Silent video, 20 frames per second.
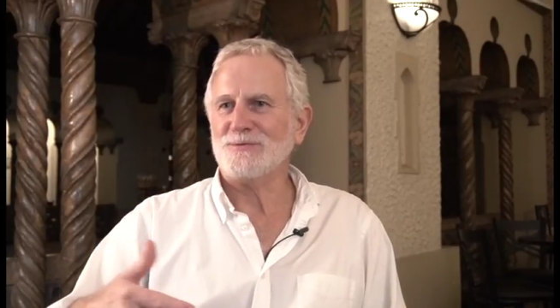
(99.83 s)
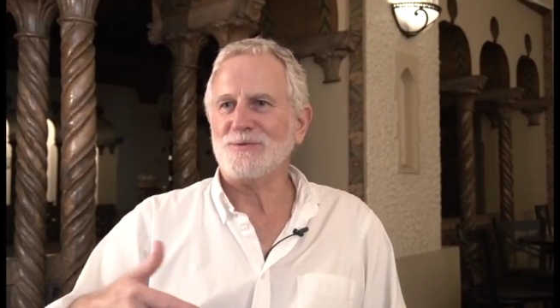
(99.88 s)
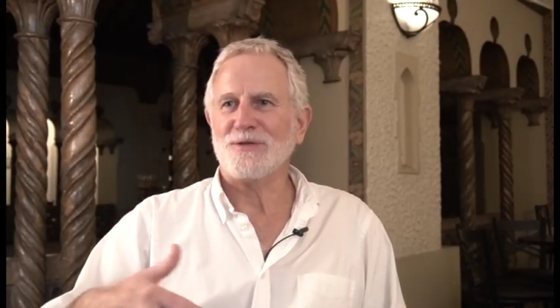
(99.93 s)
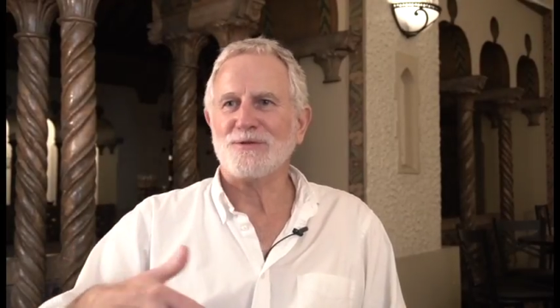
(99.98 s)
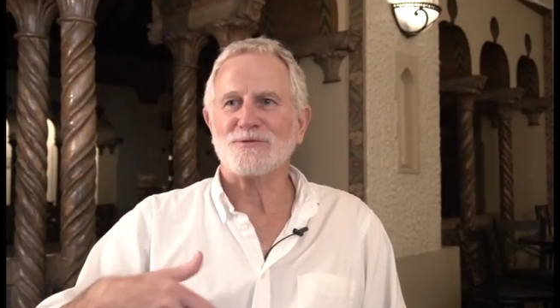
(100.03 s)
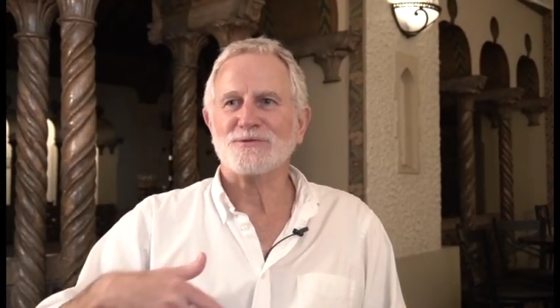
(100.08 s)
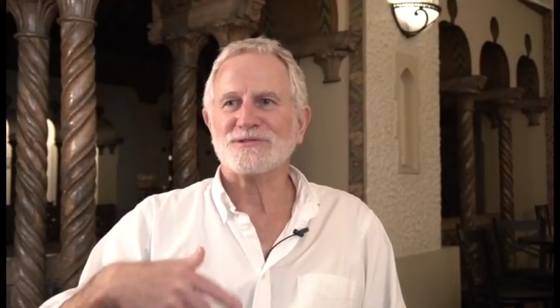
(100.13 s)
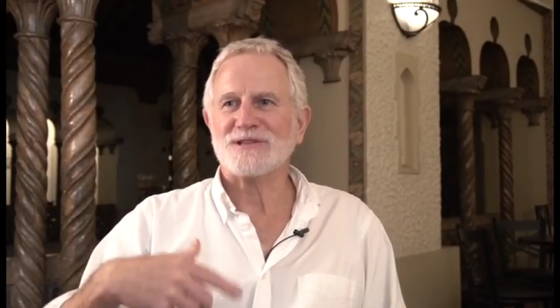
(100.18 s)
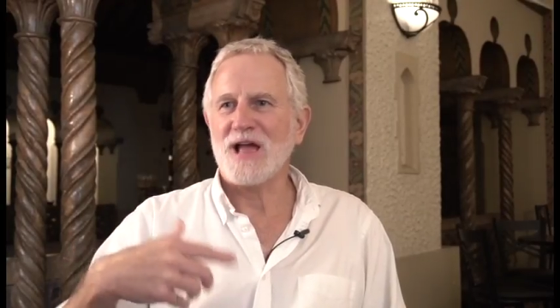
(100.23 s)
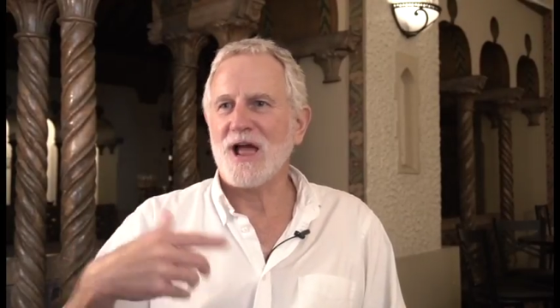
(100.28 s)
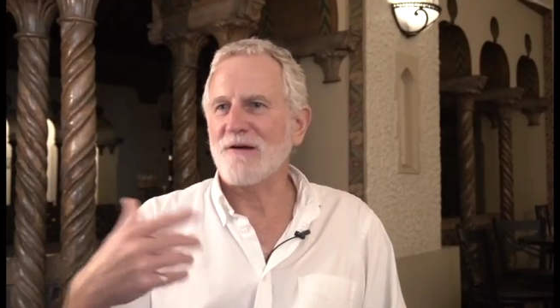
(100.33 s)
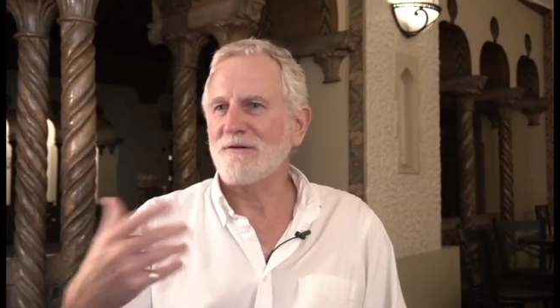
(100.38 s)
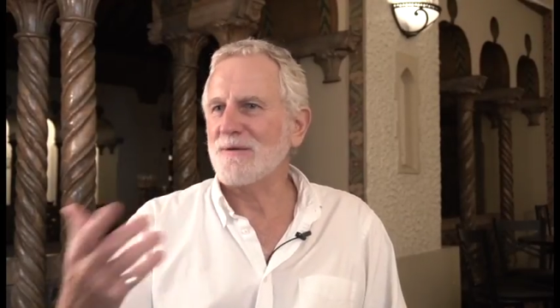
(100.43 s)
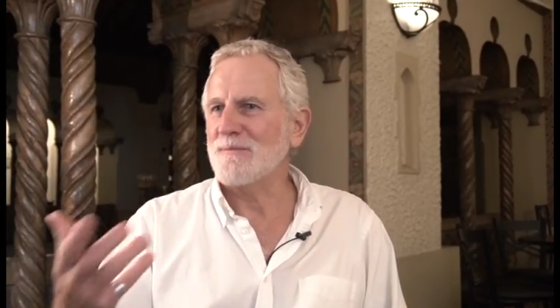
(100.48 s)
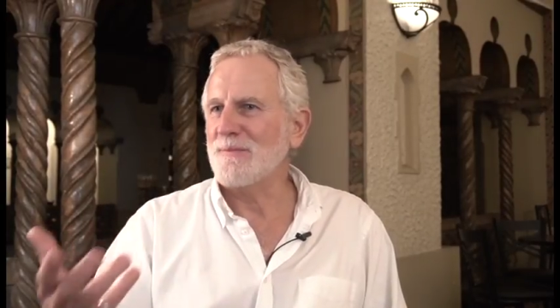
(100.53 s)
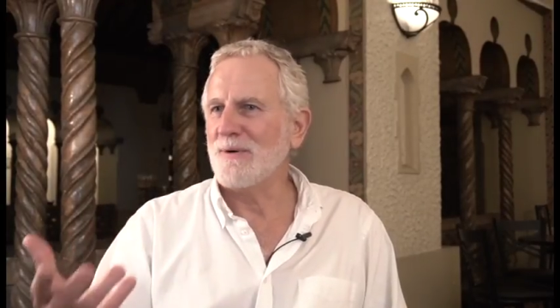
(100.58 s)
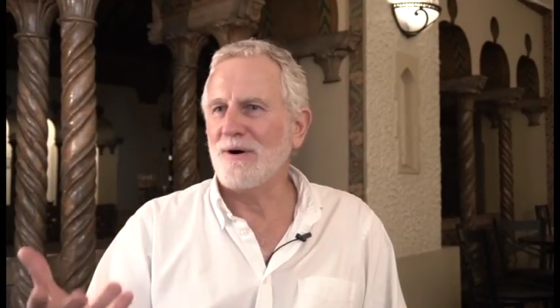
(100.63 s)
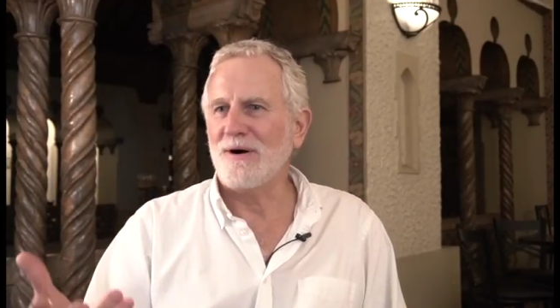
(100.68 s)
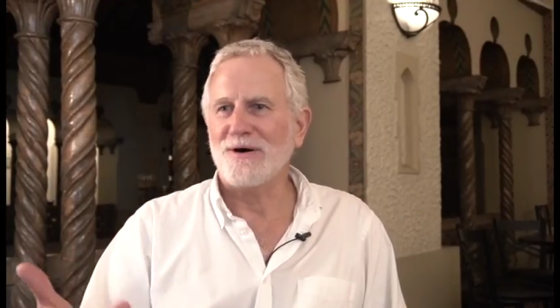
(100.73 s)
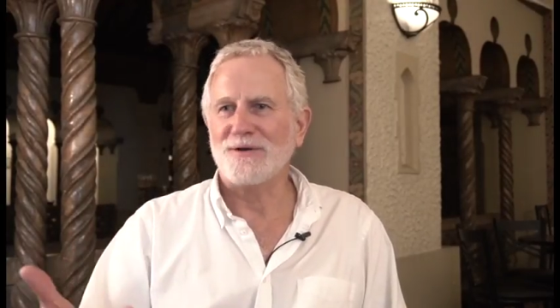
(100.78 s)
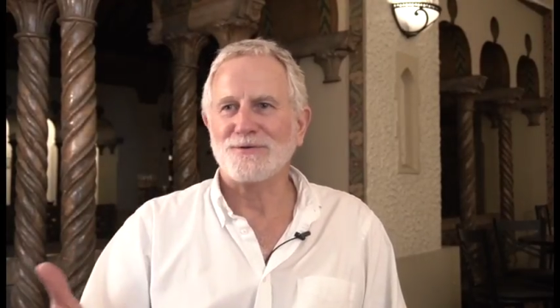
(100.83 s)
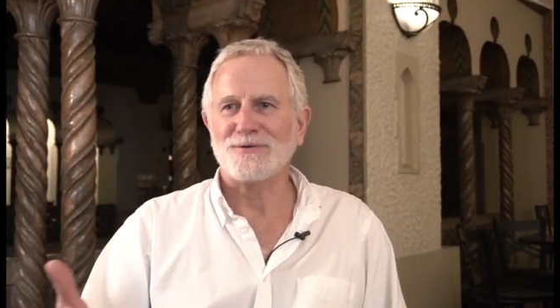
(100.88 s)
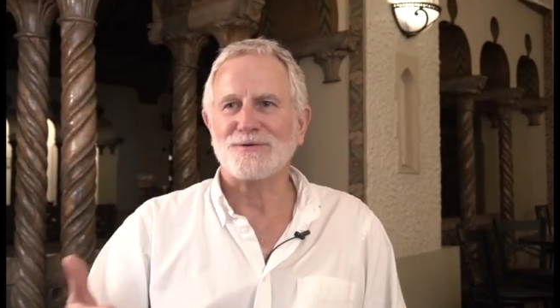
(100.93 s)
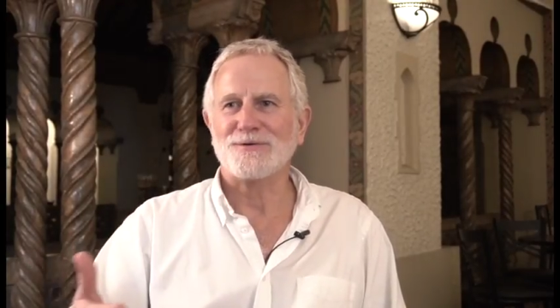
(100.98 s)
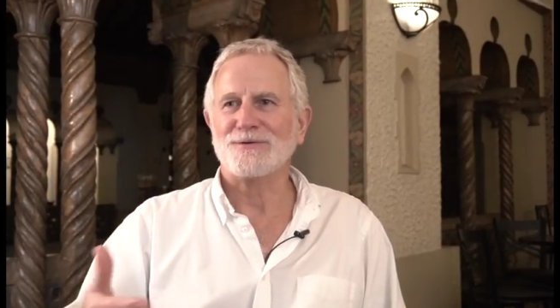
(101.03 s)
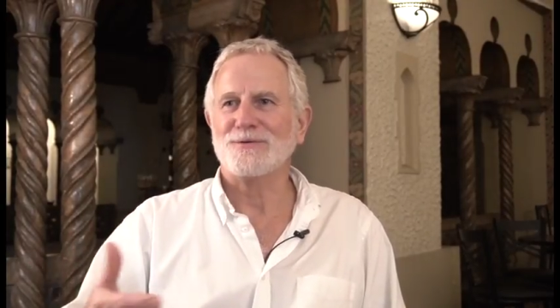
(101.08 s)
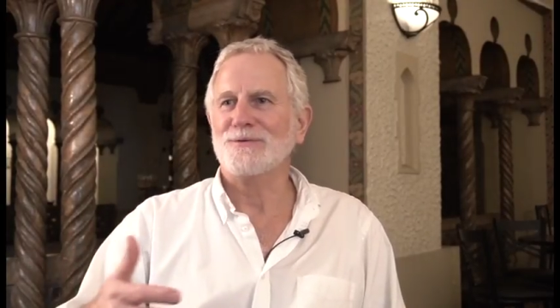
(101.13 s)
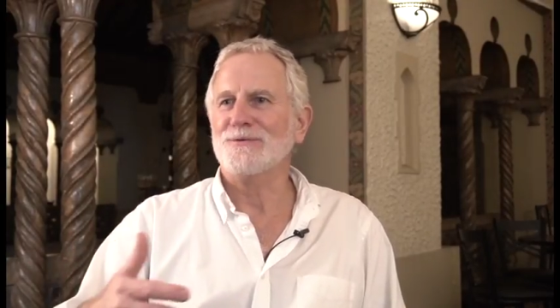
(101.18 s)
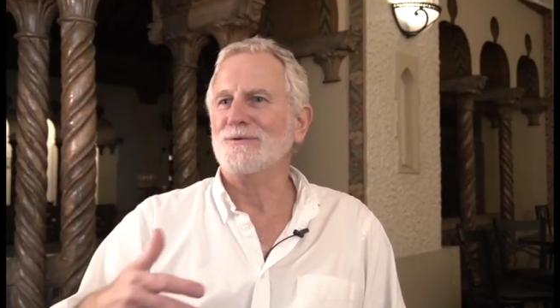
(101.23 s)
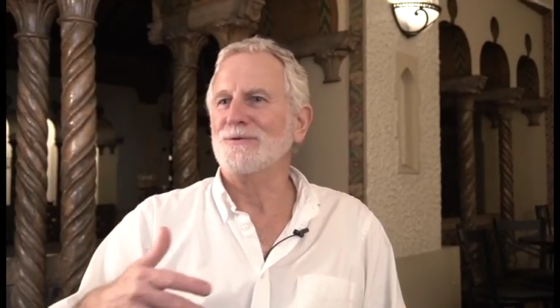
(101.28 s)
whether it was Harry
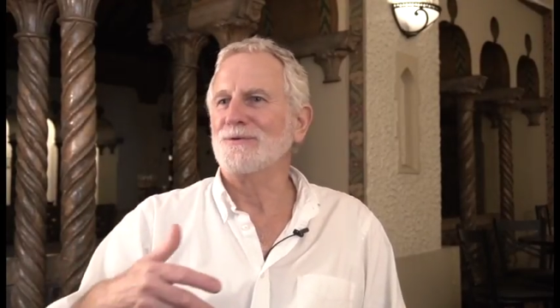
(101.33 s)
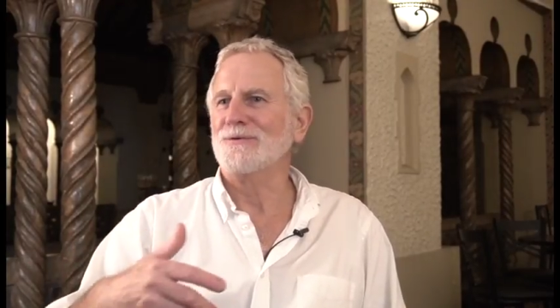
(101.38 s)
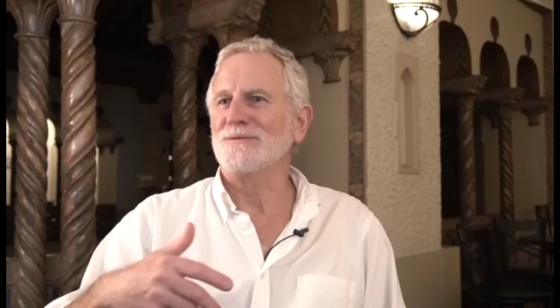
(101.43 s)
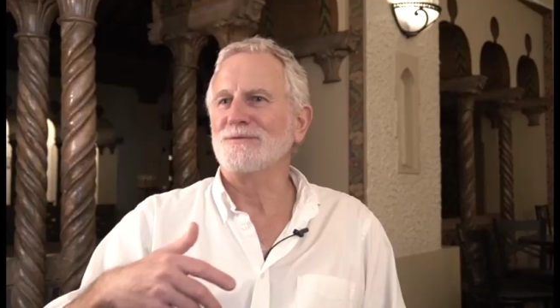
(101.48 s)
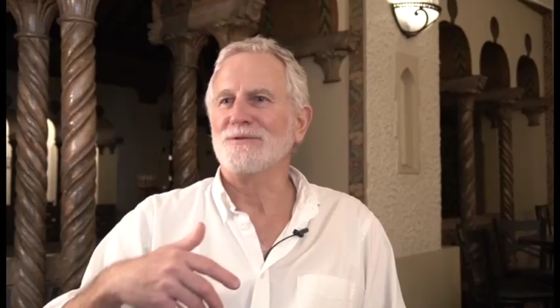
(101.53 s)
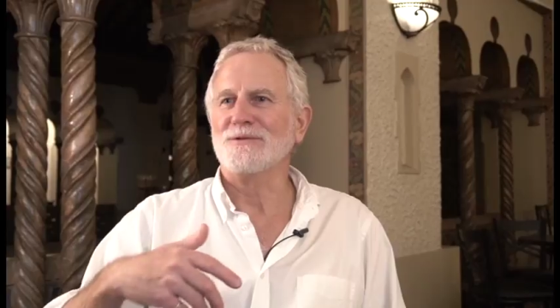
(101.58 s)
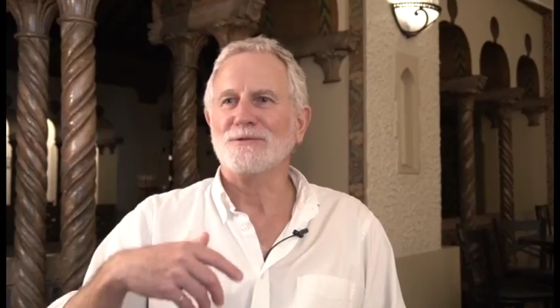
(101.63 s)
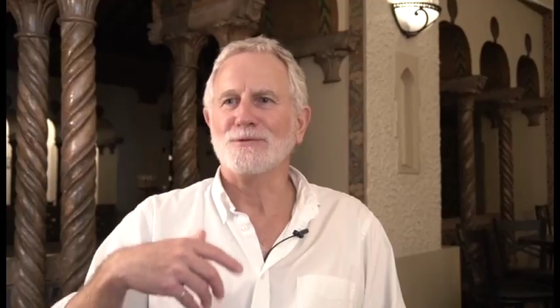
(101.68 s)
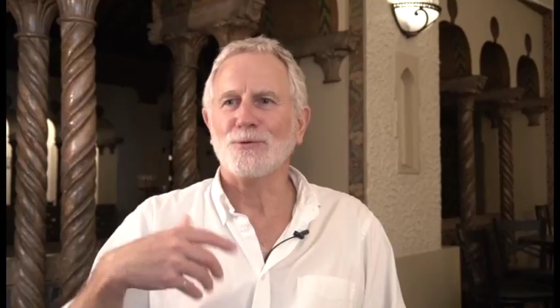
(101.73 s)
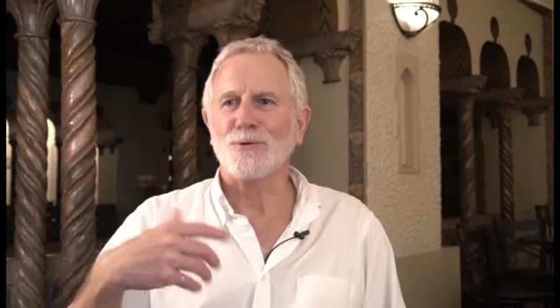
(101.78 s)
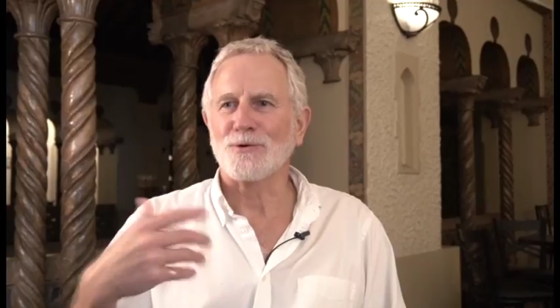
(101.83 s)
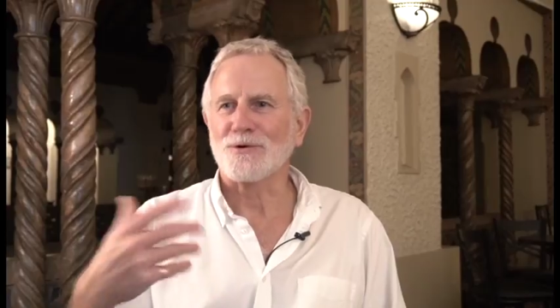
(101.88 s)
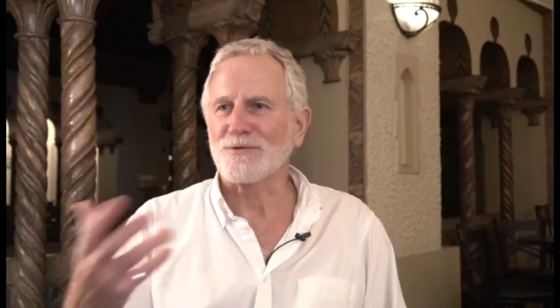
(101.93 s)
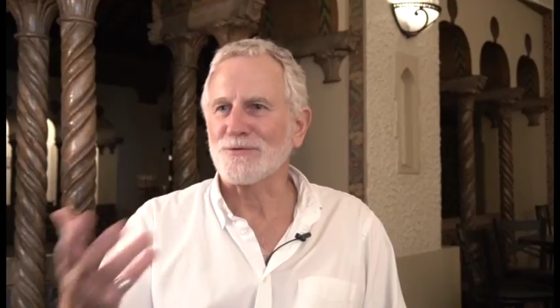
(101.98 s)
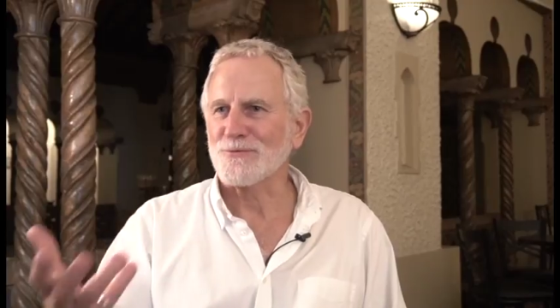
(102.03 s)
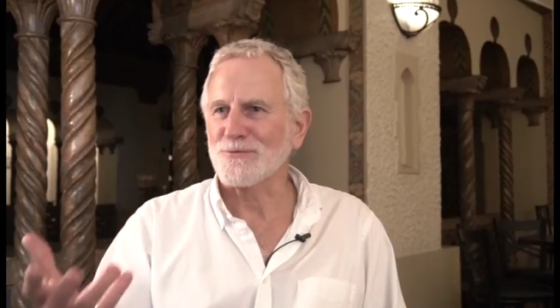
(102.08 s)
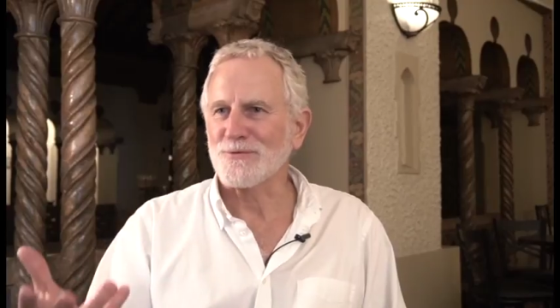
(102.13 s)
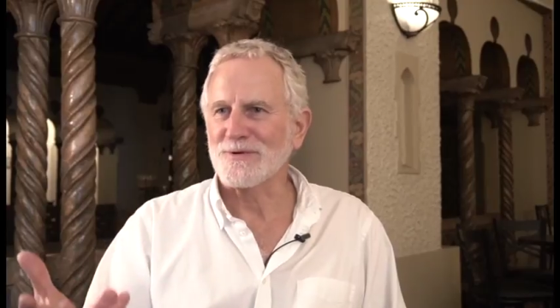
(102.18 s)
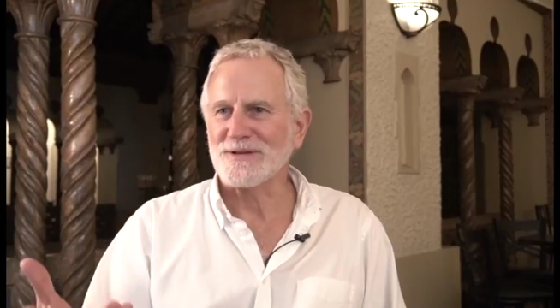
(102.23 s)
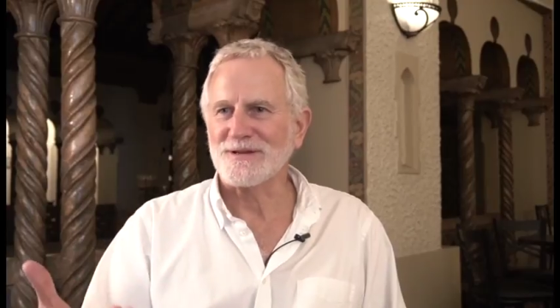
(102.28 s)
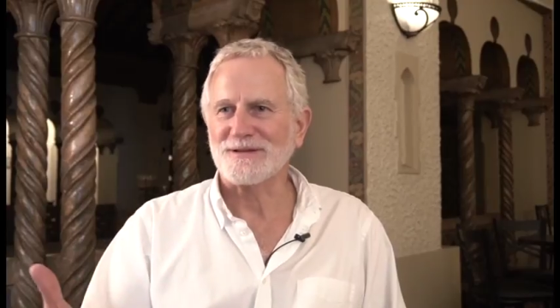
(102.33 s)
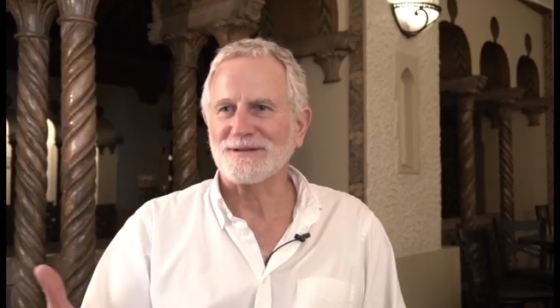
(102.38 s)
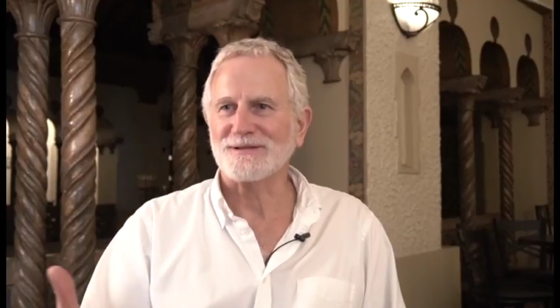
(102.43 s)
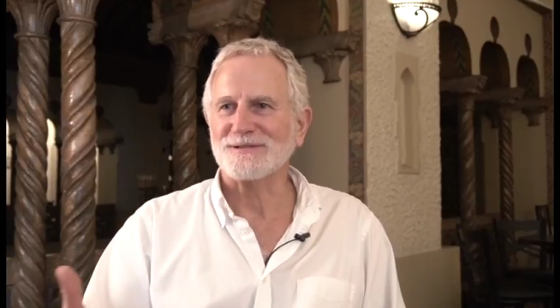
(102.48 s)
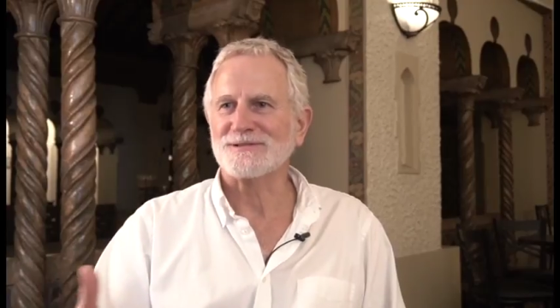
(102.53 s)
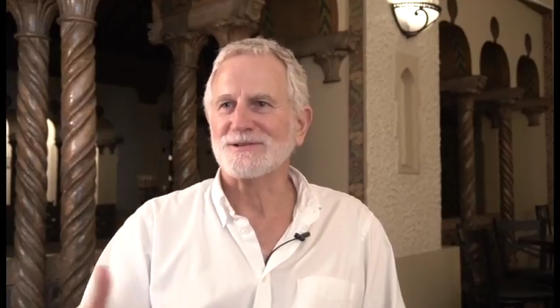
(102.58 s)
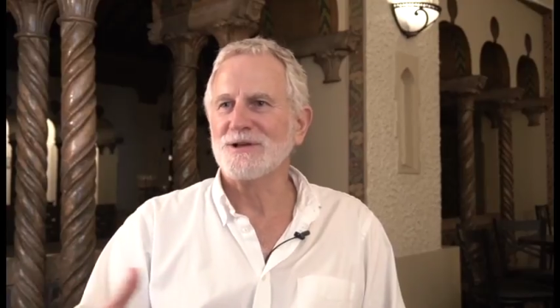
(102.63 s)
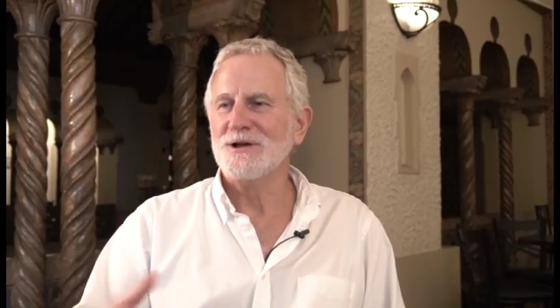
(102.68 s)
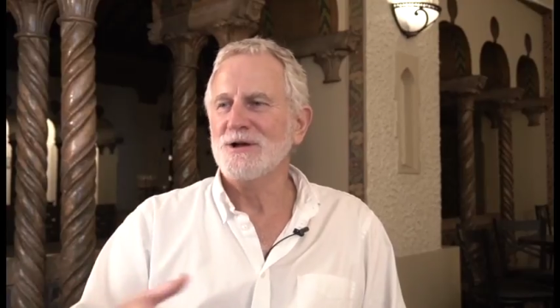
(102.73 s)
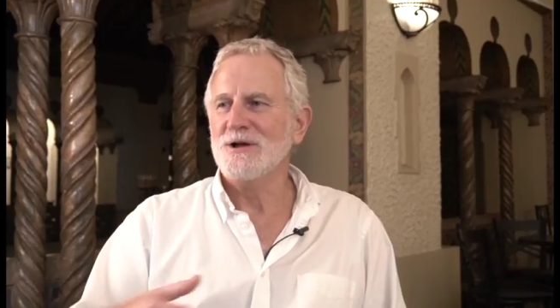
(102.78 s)
Potter or The Lord of the
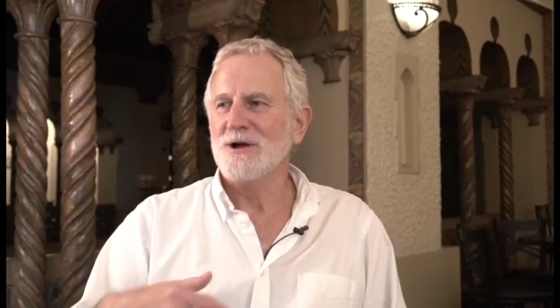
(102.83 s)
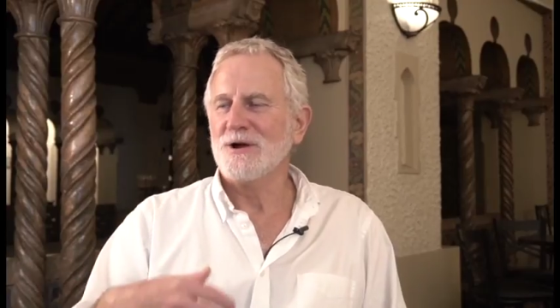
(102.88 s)
Rings